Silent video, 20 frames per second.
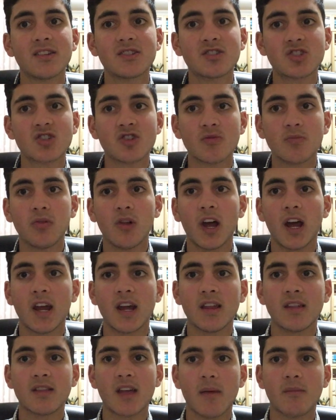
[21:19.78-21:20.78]
to
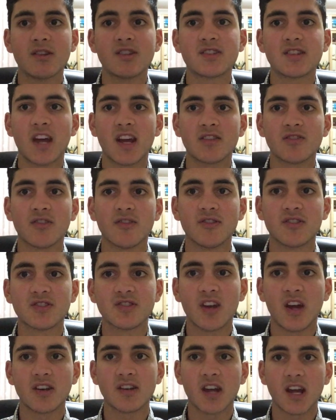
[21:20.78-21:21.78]
play them and Saints on the
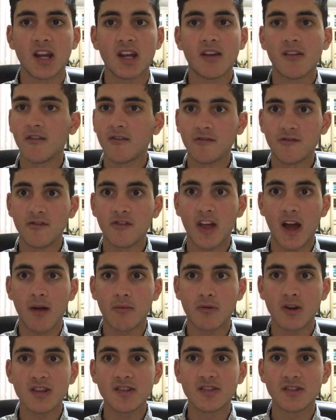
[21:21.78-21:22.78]
Sunday for that
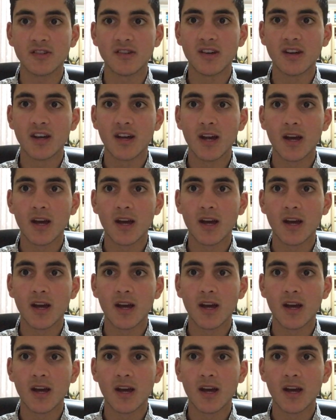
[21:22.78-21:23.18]
reason.